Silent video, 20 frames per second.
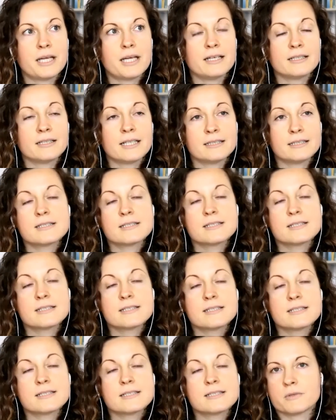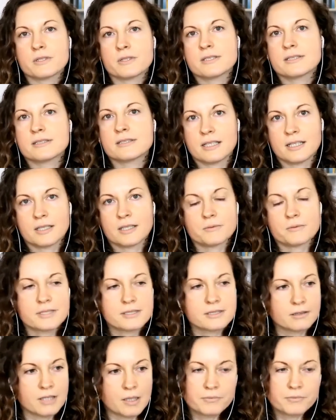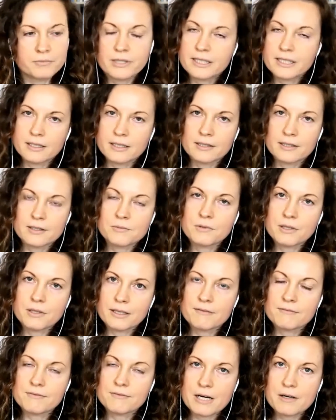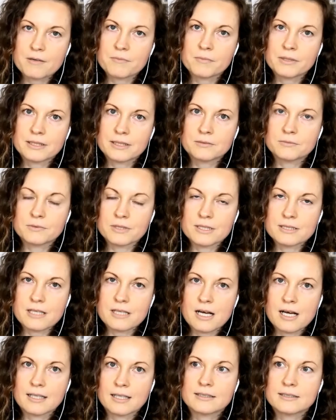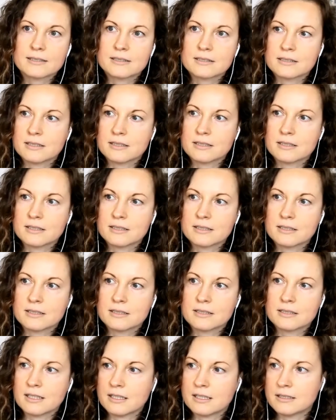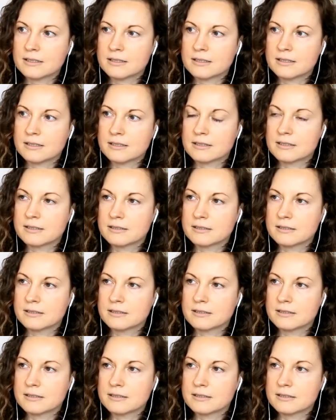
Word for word: Um, and at the same time, I was I was still operating in a work environment that was not uh,